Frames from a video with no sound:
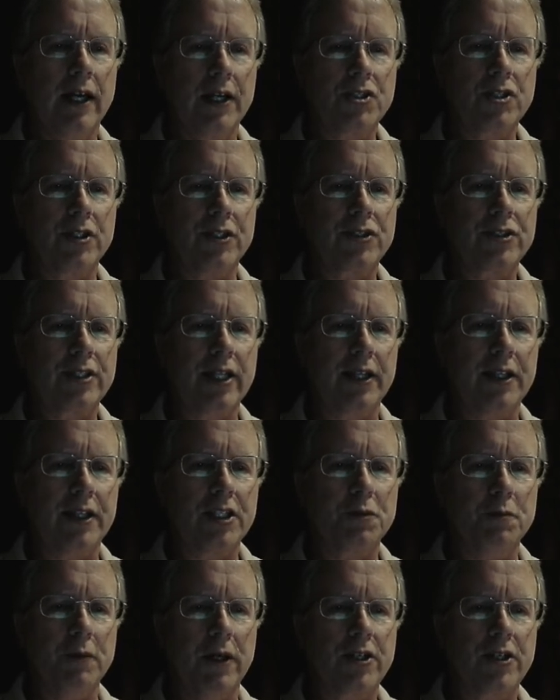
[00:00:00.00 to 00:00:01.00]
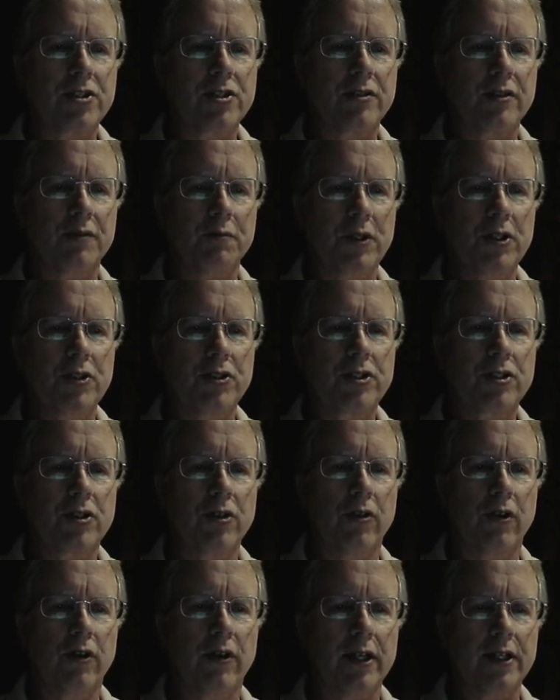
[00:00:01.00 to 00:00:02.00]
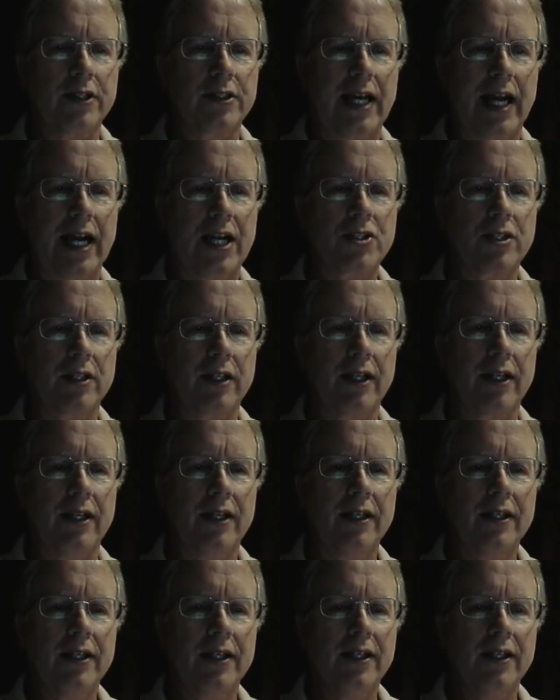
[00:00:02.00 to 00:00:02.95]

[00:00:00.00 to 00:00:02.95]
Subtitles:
I should say this much: MuseScore is actually